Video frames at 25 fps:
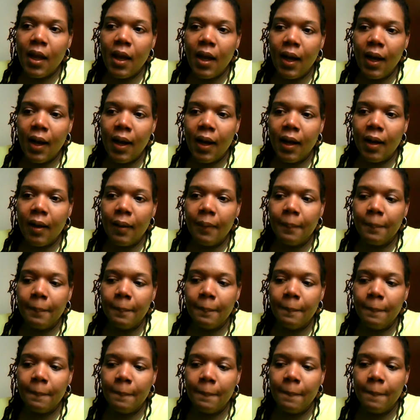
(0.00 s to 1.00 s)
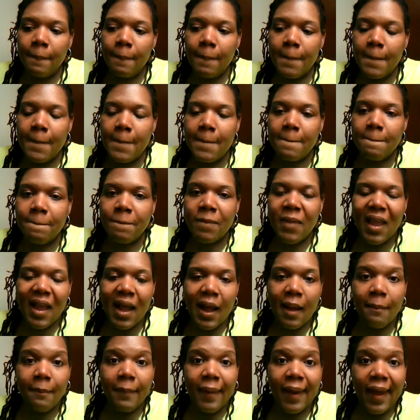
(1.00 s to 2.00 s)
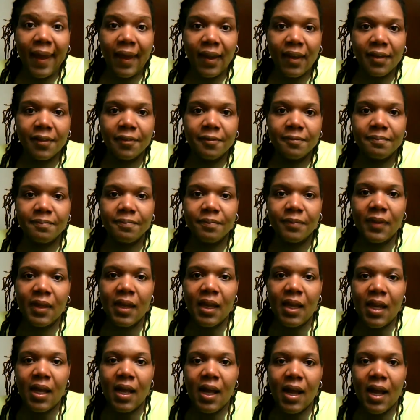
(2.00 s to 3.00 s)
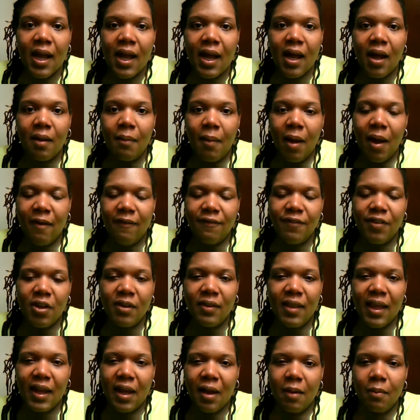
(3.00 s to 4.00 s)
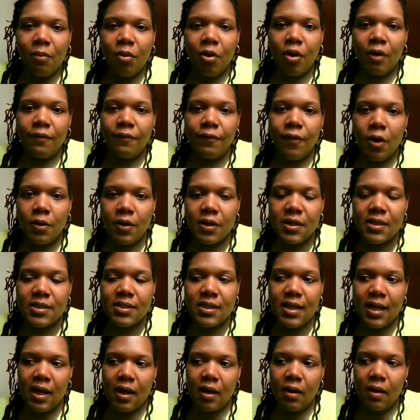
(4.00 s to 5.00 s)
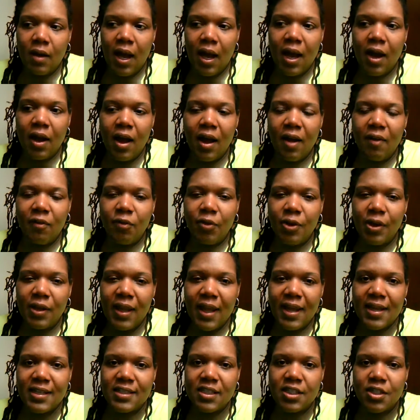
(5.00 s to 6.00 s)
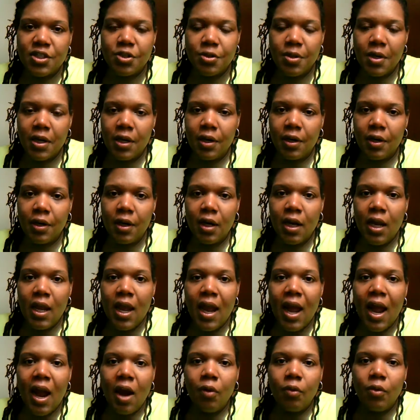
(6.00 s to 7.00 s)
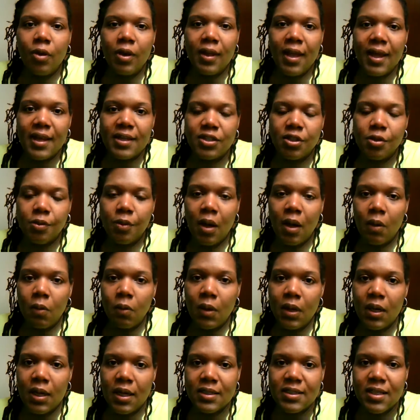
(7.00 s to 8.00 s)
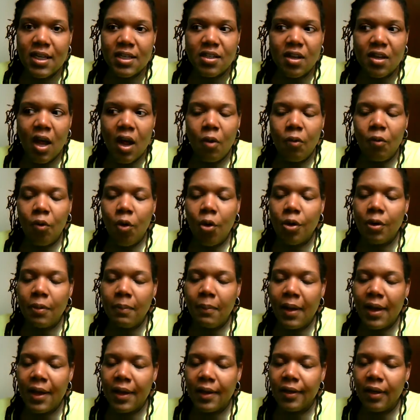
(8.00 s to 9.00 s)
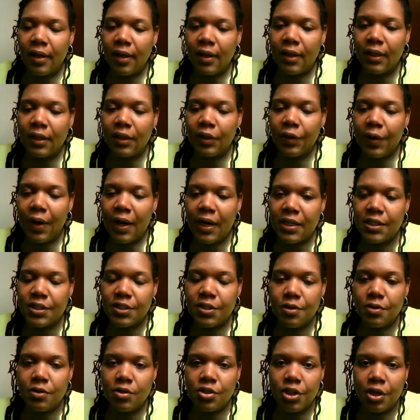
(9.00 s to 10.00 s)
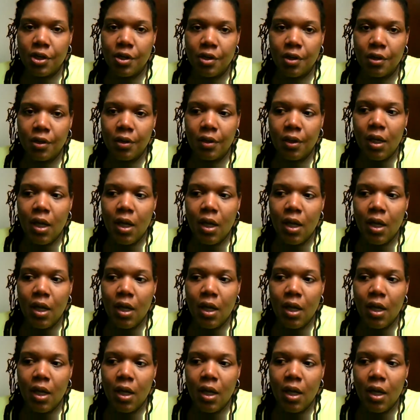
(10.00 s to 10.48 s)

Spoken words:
I'm back. I feel like I'm more focused now. I realized the trigger. I realized who I was. I wrote in my gratitude journal.